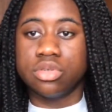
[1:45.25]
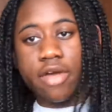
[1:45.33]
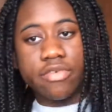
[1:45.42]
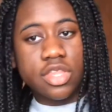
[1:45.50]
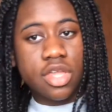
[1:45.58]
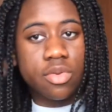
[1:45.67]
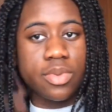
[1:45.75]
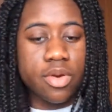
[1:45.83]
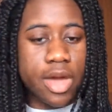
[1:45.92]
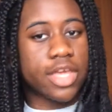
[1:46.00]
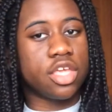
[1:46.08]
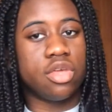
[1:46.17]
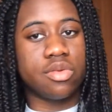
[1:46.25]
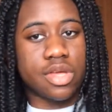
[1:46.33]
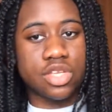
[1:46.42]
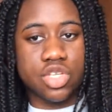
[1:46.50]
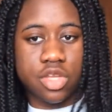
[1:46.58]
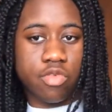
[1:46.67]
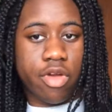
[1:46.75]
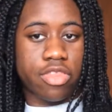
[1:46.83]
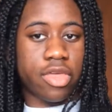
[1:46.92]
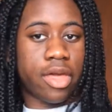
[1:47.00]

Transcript: Yeah, I think that will be quite cute actually right